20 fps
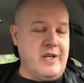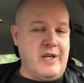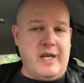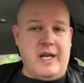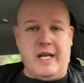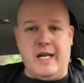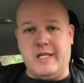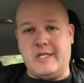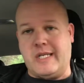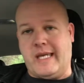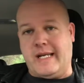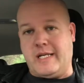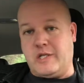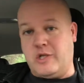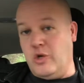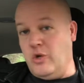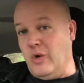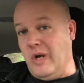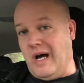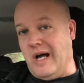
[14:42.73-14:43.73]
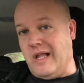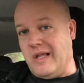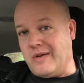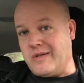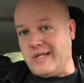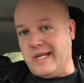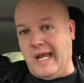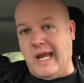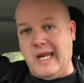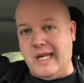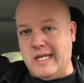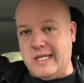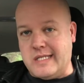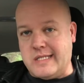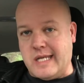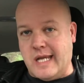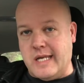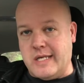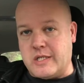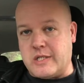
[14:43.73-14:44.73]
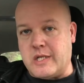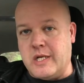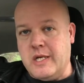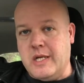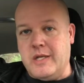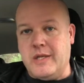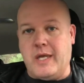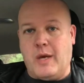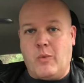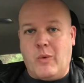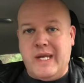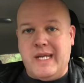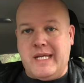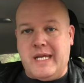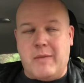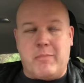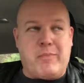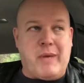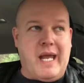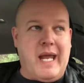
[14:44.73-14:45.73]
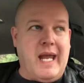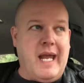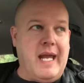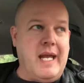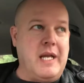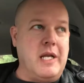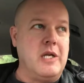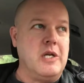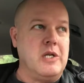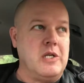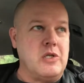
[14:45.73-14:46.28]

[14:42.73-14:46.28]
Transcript: And it's like $2.80 that we get paid